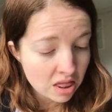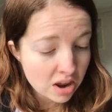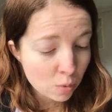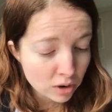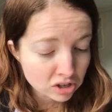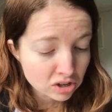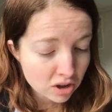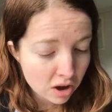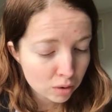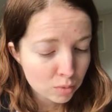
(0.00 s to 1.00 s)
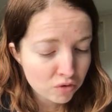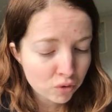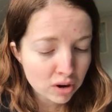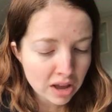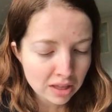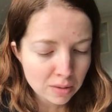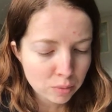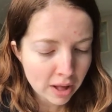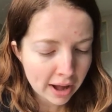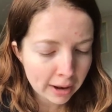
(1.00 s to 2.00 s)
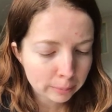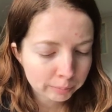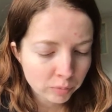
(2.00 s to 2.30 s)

It wasn't long before Nellie Bly,